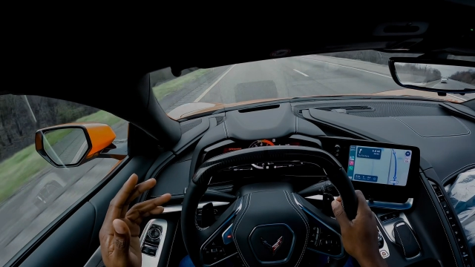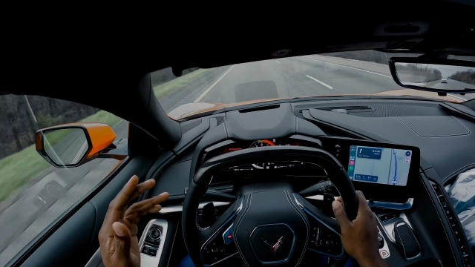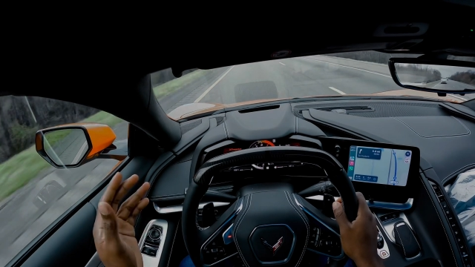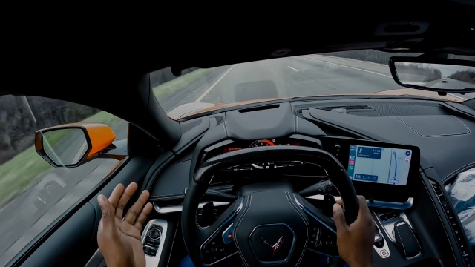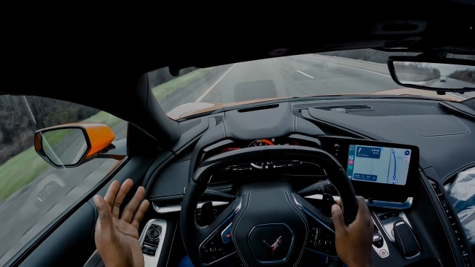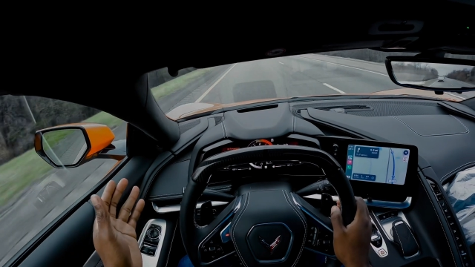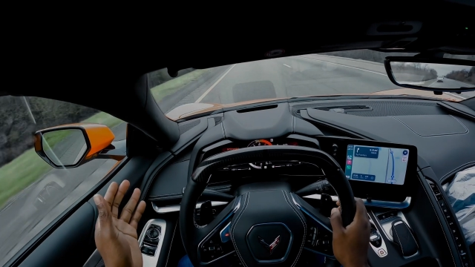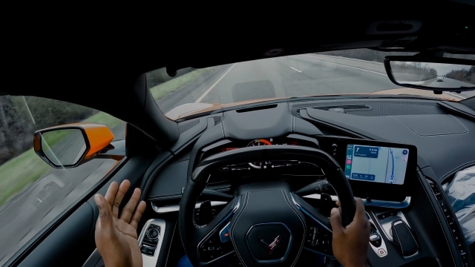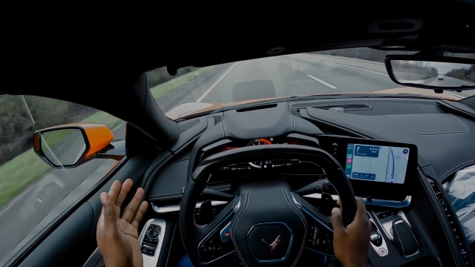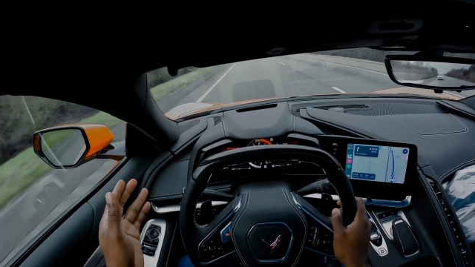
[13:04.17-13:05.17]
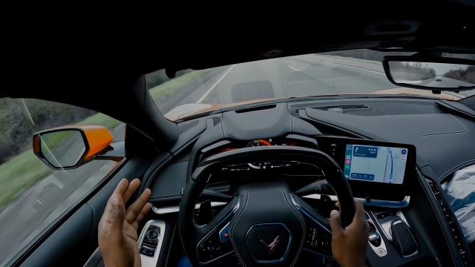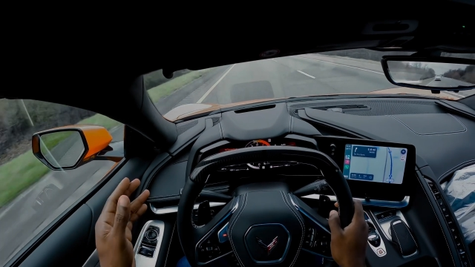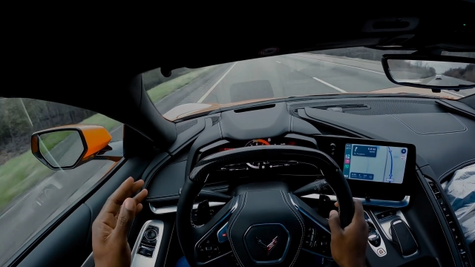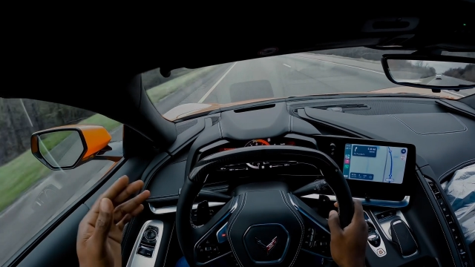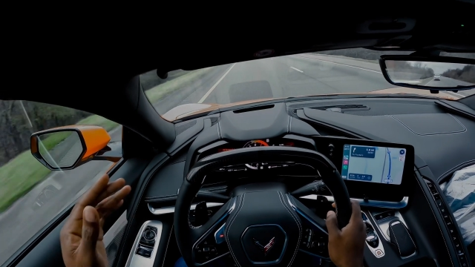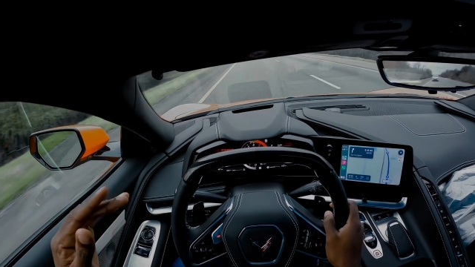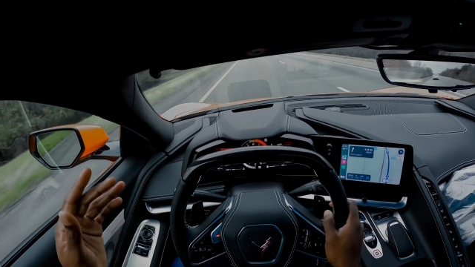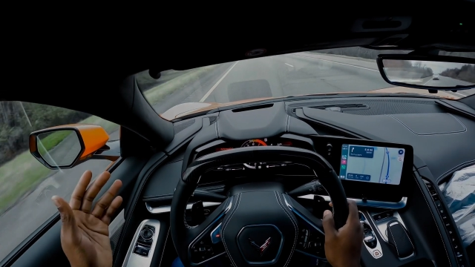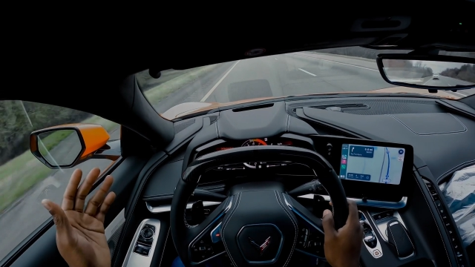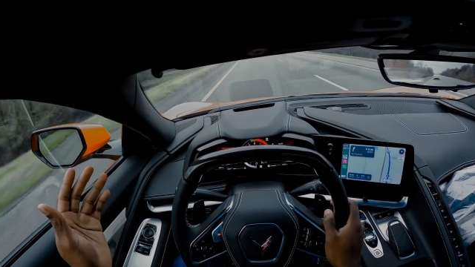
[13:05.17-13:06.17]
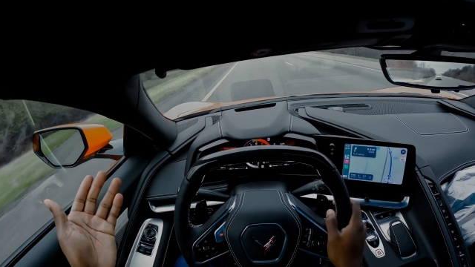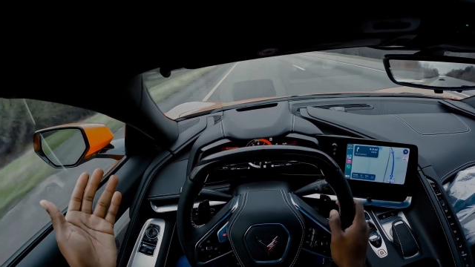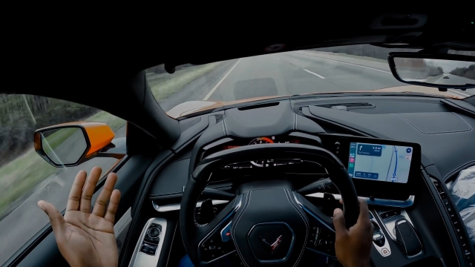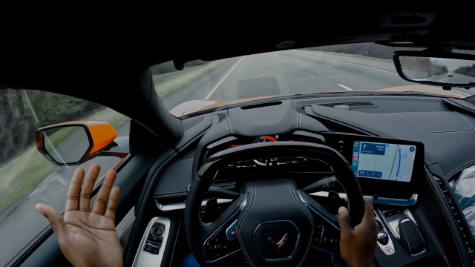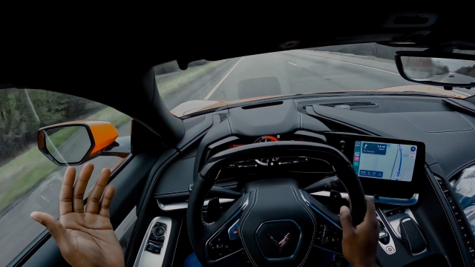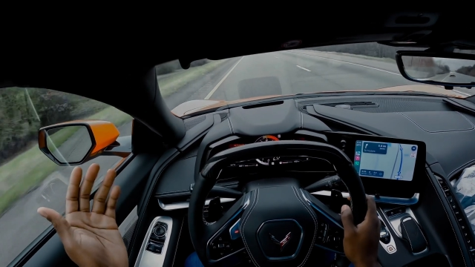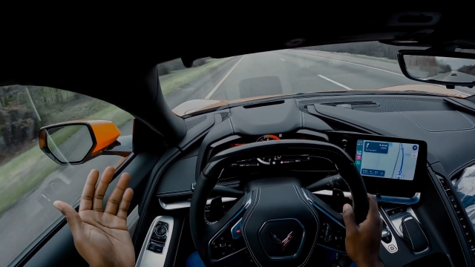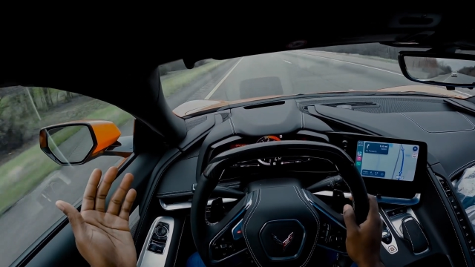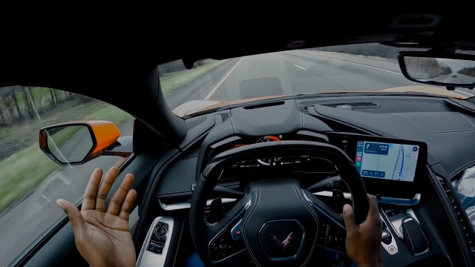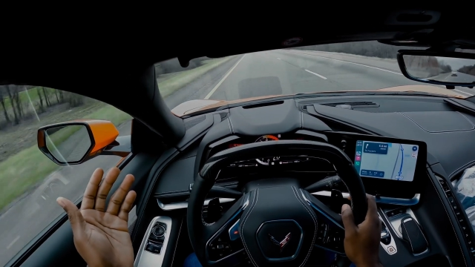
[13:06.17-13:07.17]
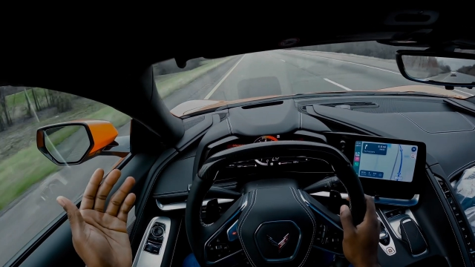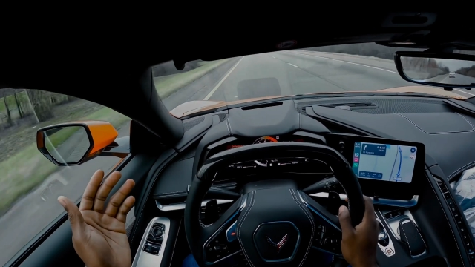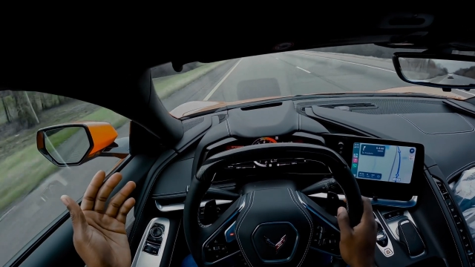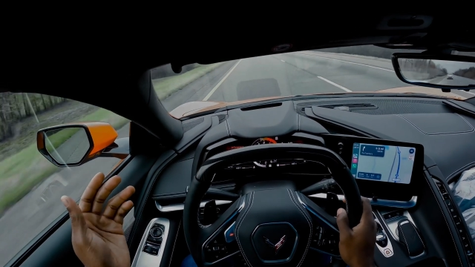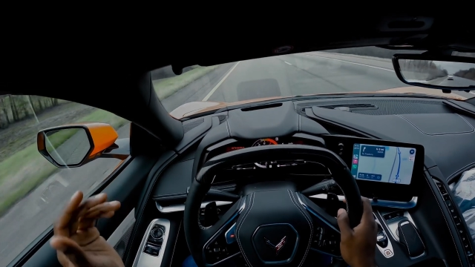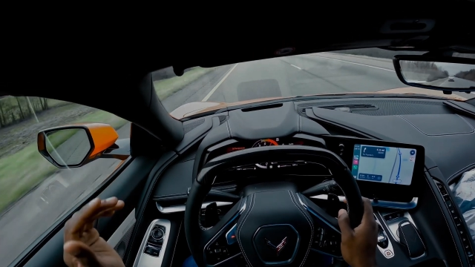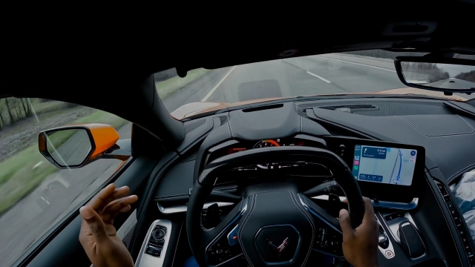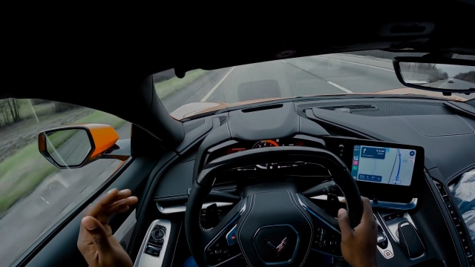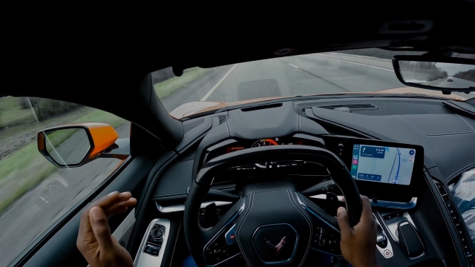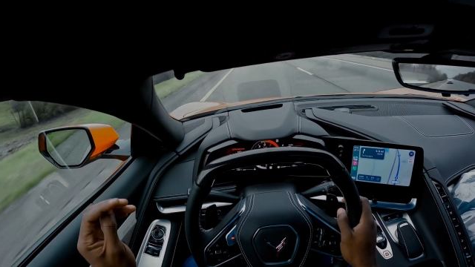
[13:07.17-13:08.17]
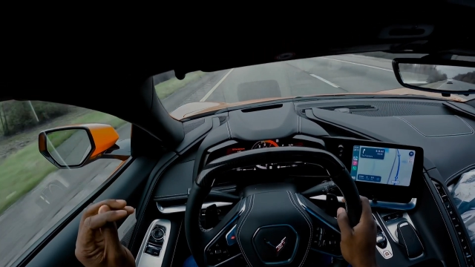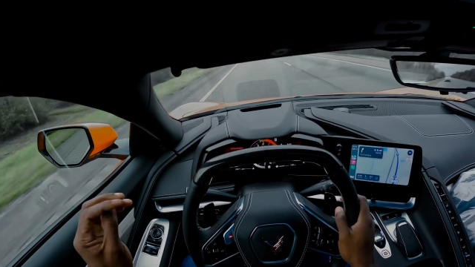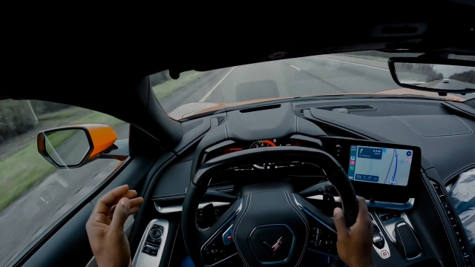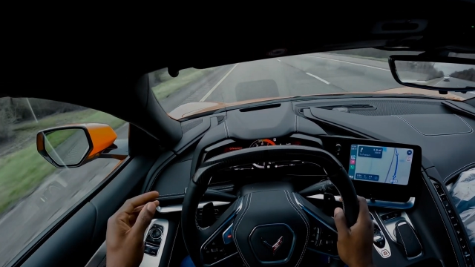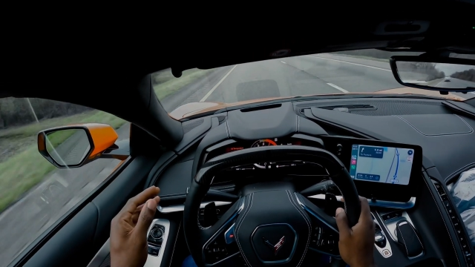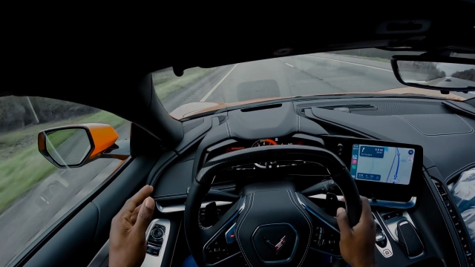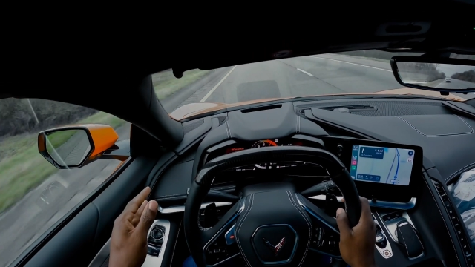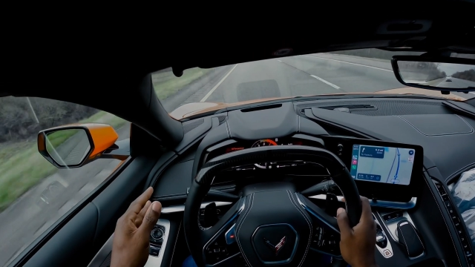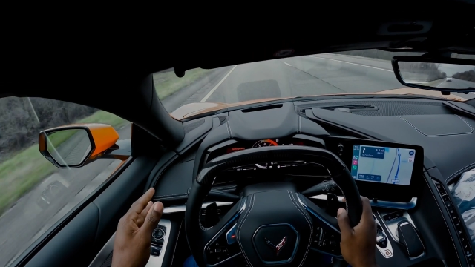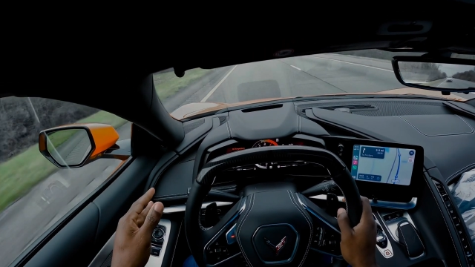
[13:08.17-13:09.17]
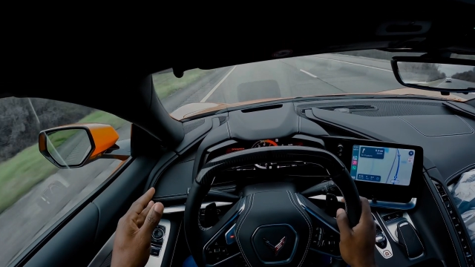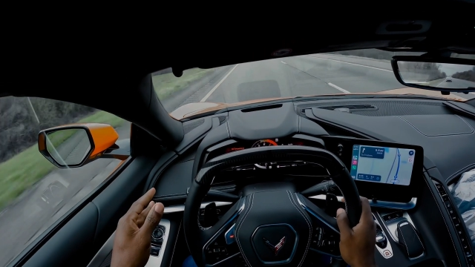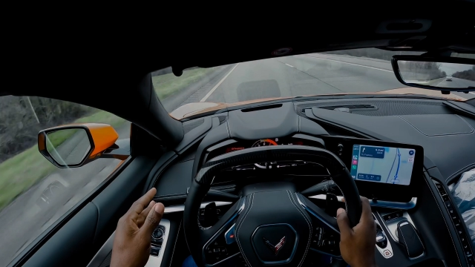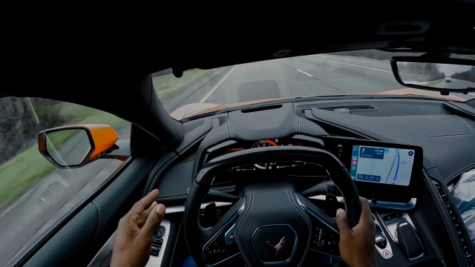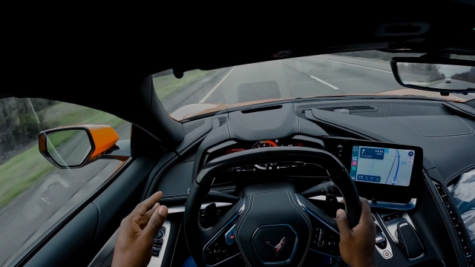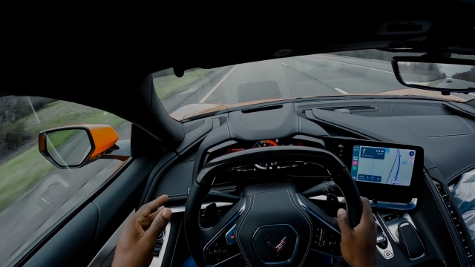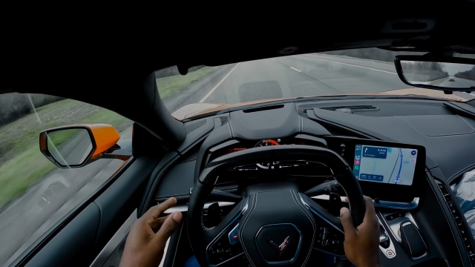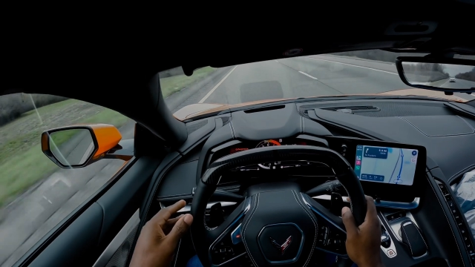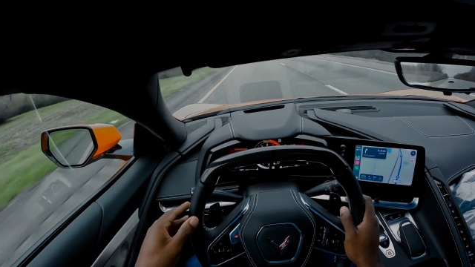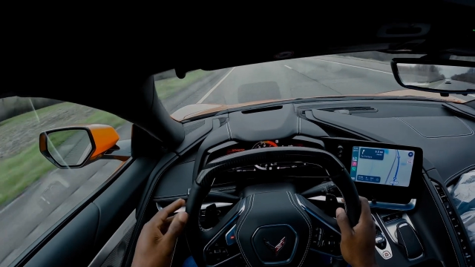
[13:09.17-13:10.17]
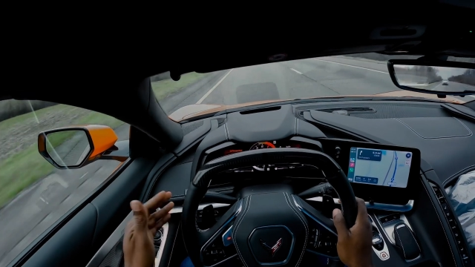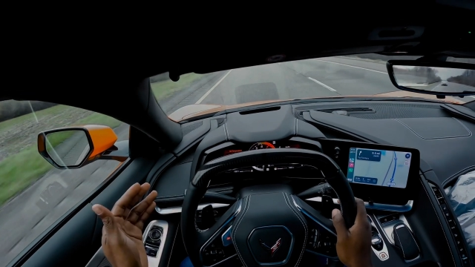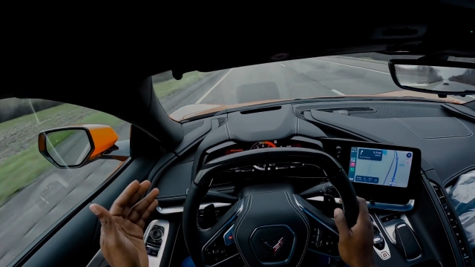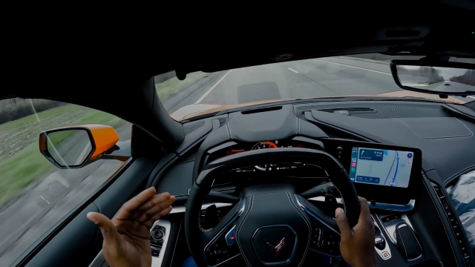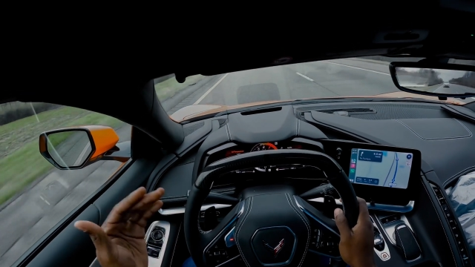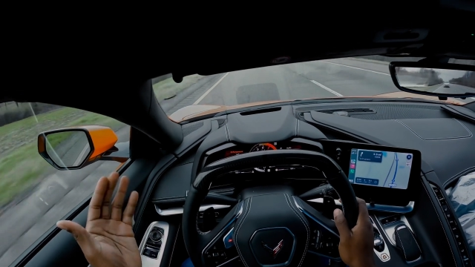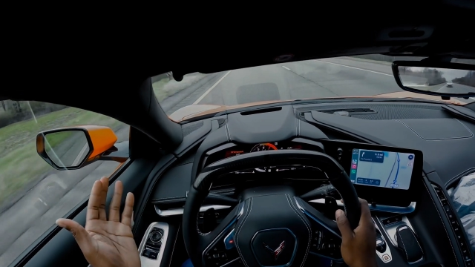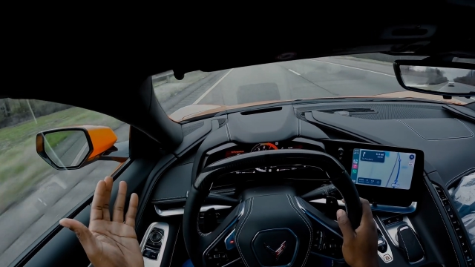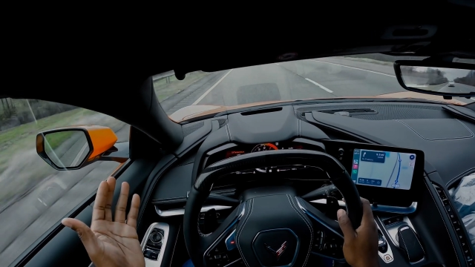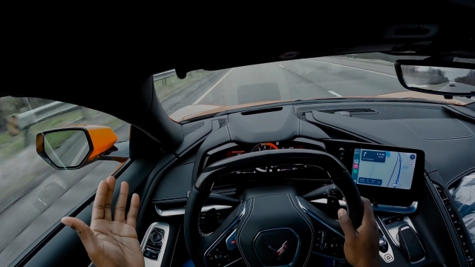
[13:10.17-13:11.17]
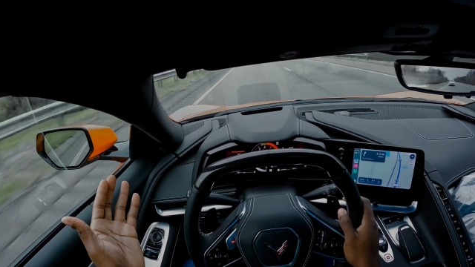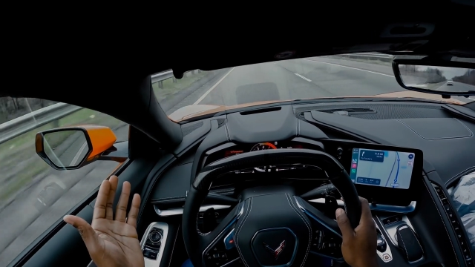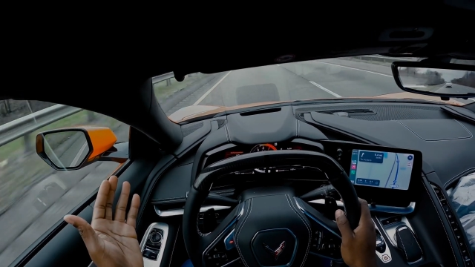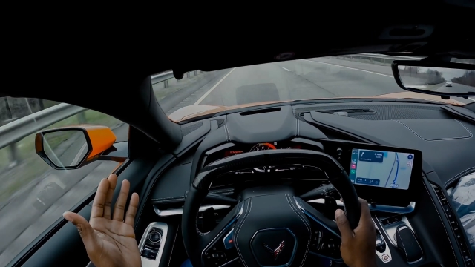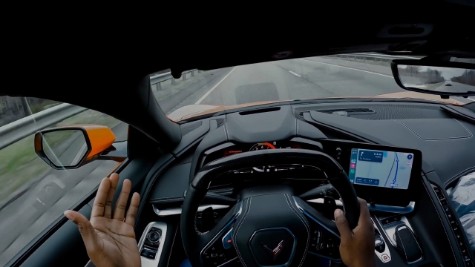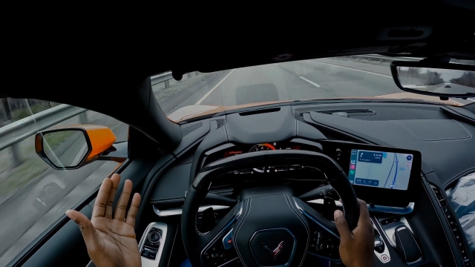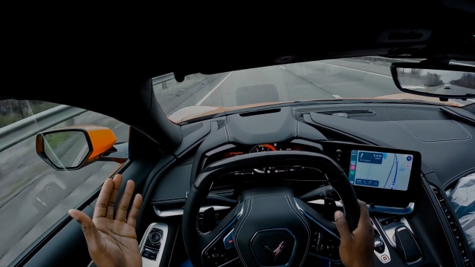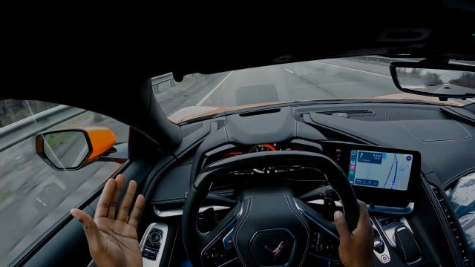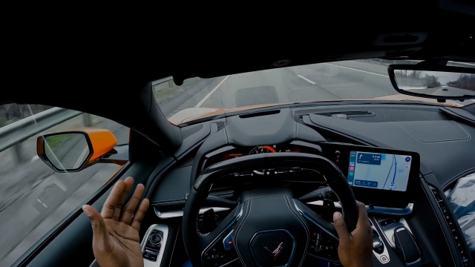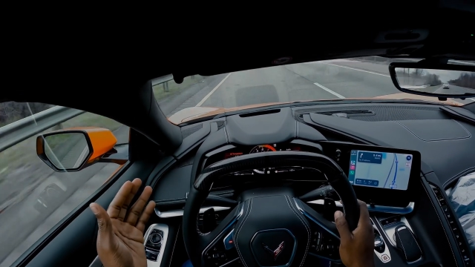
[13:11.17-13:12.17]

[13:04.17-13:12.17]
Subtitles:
[unreadable: no face in view]